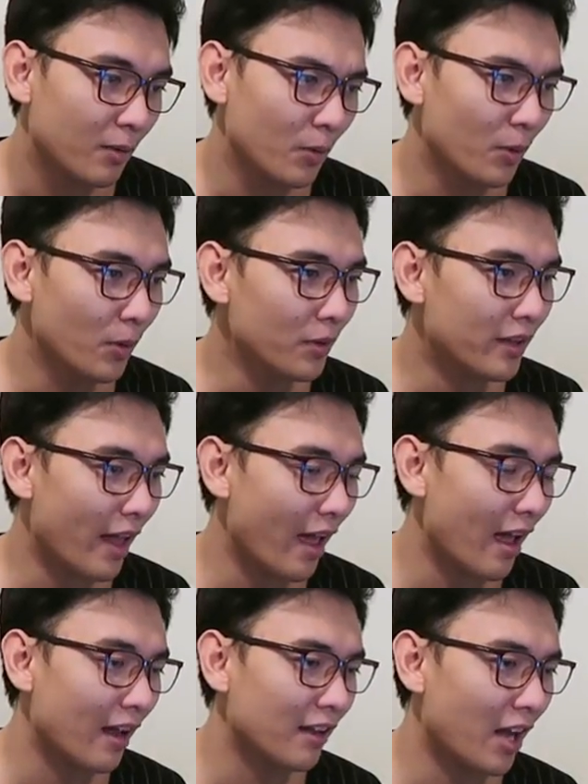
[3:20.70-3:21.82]
Ooh, who's
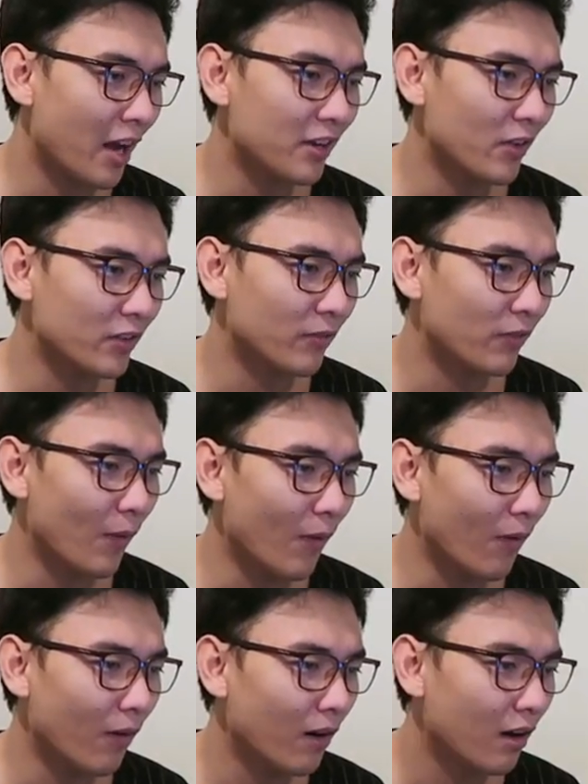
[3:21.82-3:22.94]
there lying on the
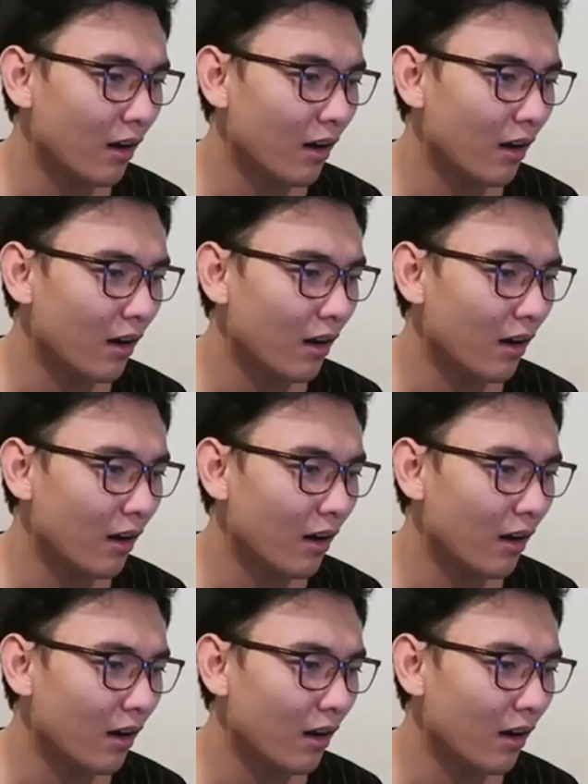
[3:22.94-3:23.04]
floor?